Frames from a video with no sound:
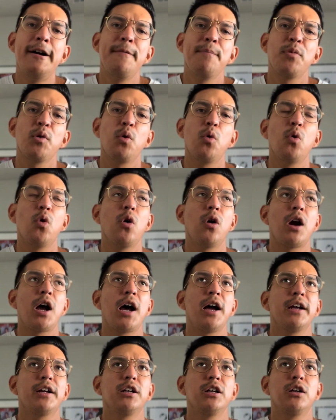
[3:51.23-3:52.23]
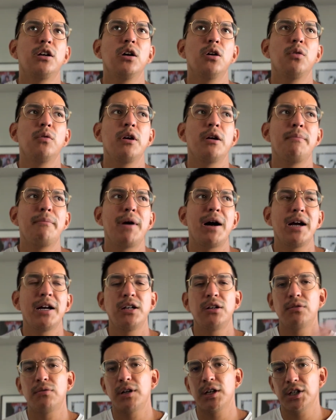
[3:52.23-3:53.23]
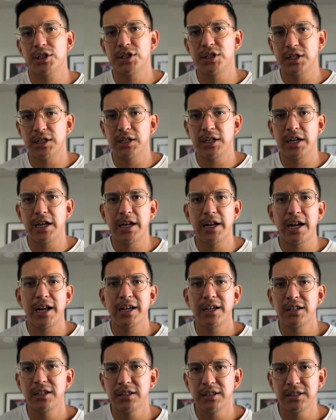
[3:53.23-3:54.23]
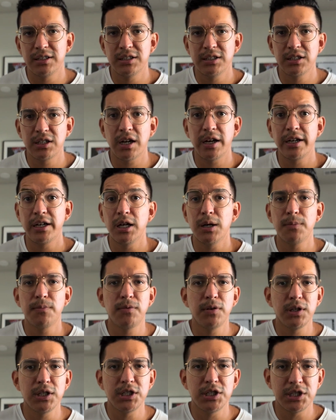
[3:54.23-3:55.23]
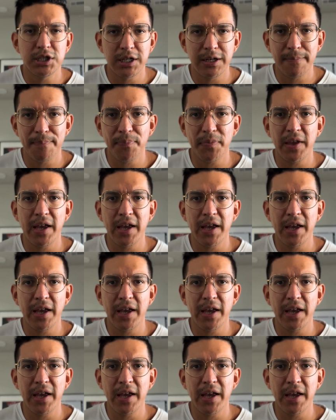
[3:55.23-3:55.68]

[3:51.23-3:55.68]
Or I could go in my direction and I could sign up for the gym